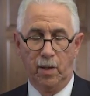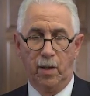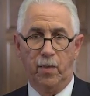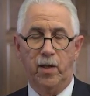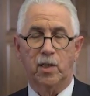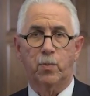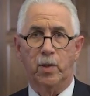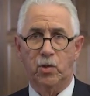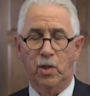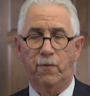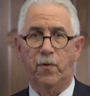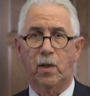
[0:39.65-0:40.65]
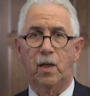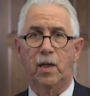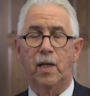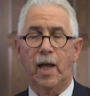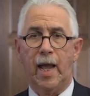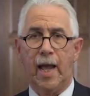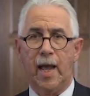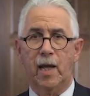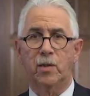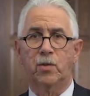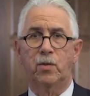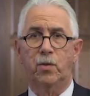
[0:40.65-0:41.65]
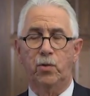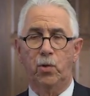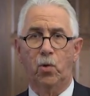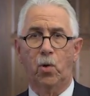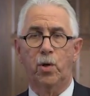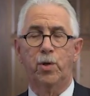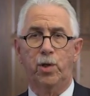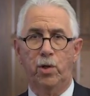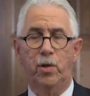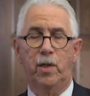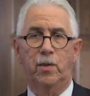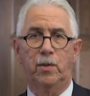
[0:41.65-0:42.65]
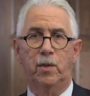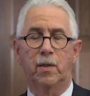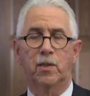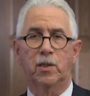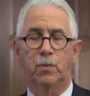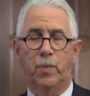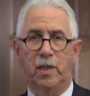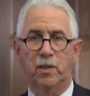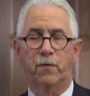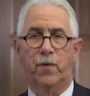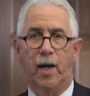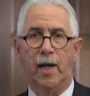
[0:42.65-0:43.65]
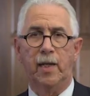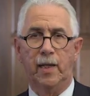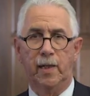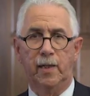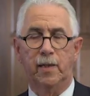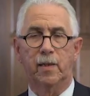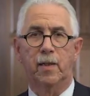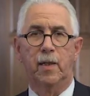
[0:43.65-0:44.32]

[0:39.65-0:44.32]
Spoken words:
that specifically has your duties specified in it